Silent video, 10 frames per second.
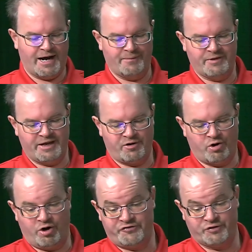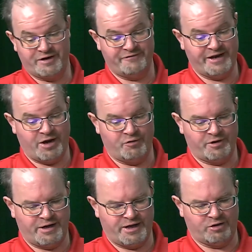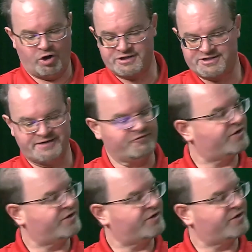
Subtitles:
They are also giving out long sleeve